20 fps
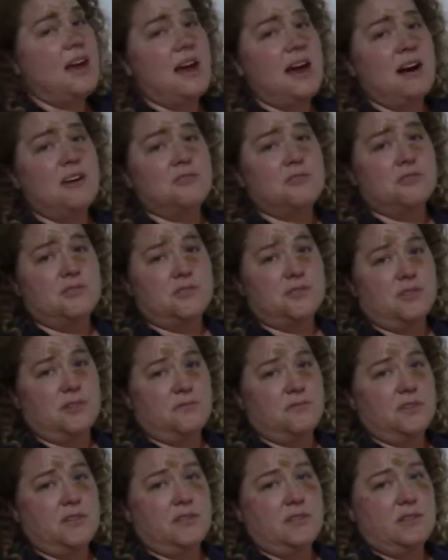outer
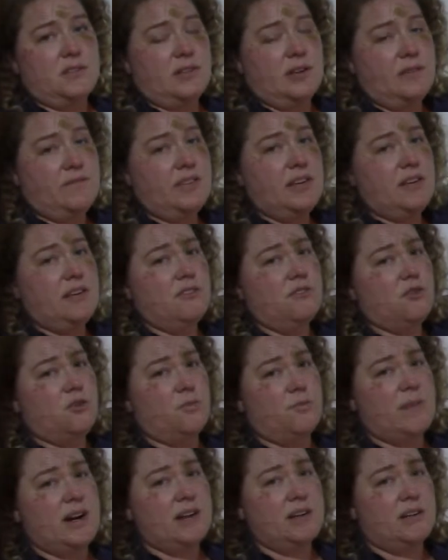surface of the inner
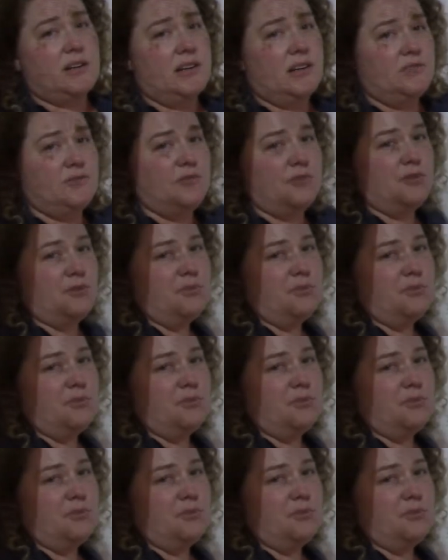mitochondrial